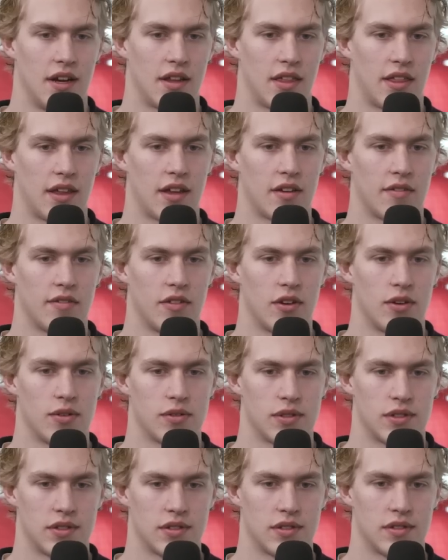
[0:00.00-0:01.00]
think of
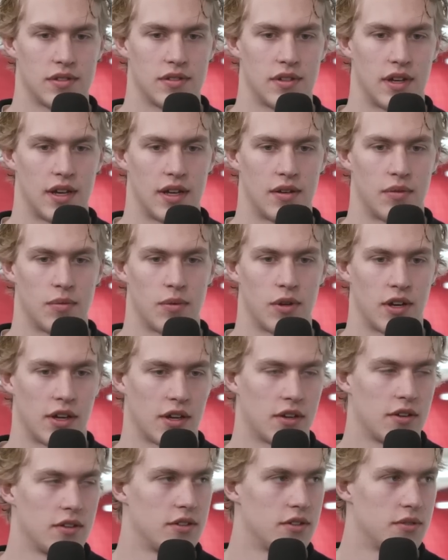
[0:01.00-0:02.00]
those and what I
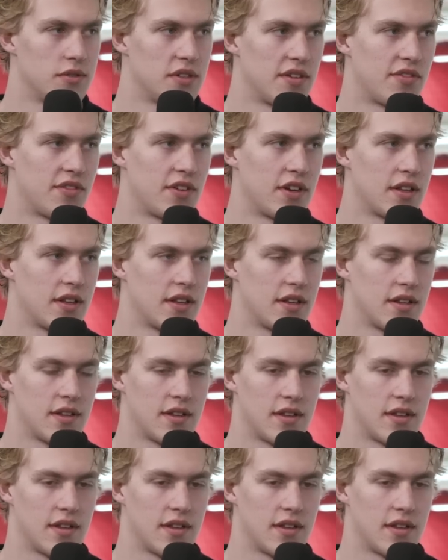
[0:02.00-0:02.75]
could do different.